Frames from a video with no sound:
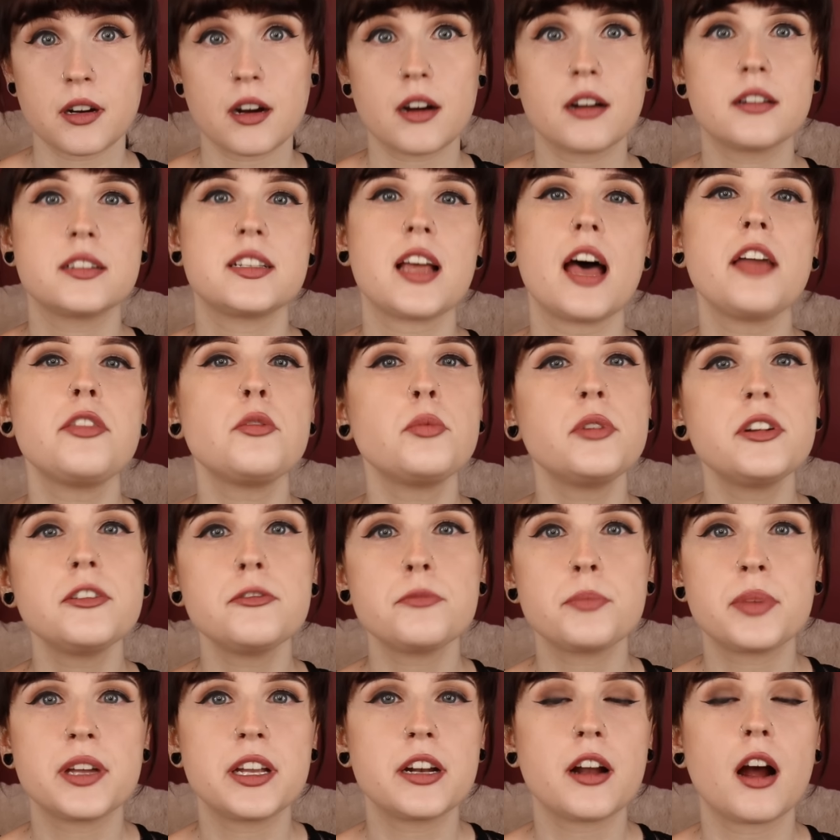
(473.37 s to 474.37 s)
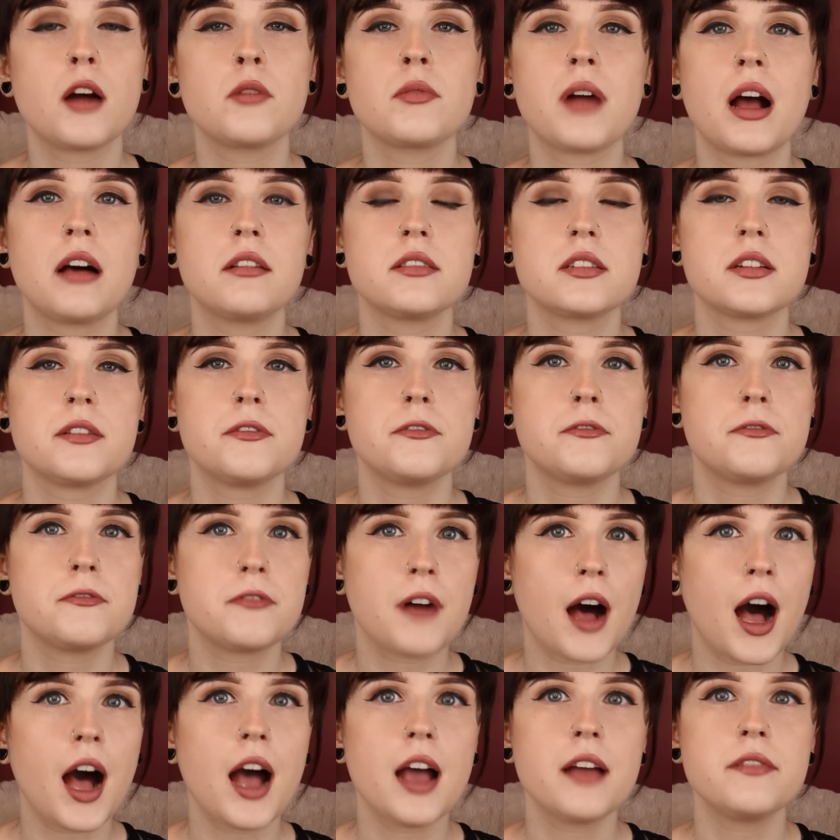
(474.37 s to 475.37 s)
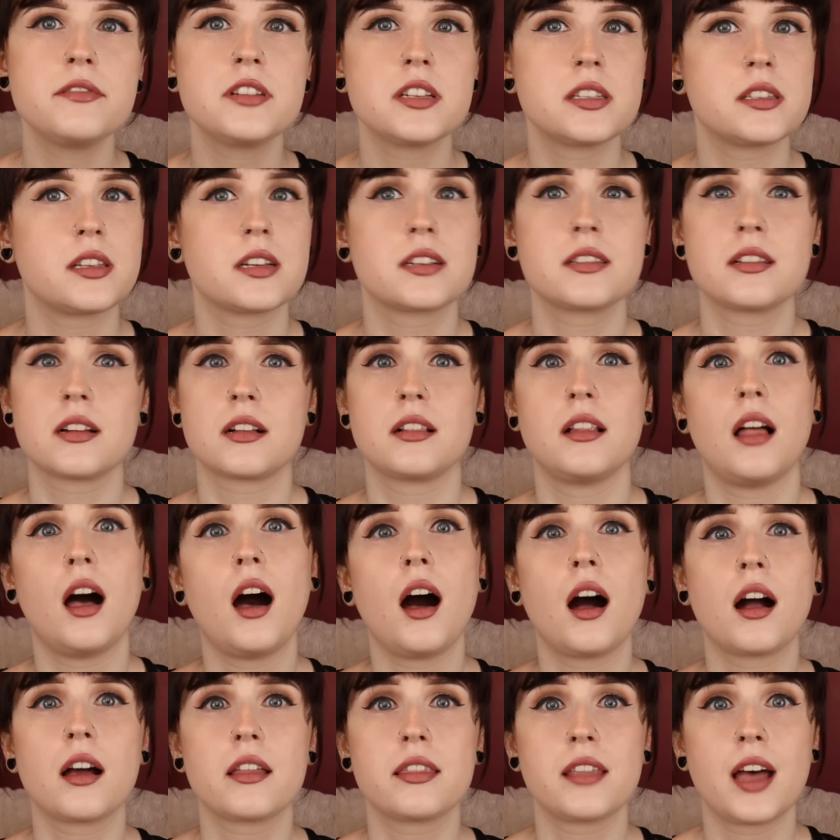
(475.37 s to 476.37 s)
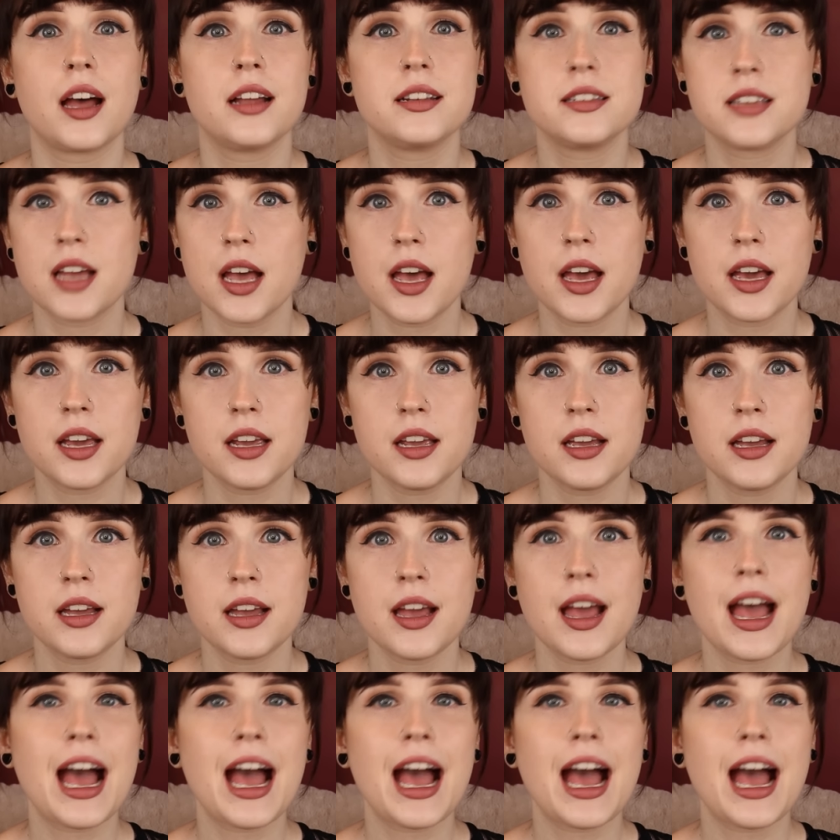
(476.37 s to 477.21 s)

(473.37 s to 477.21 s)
Her death would have been around 5 to 6 o'clock that day.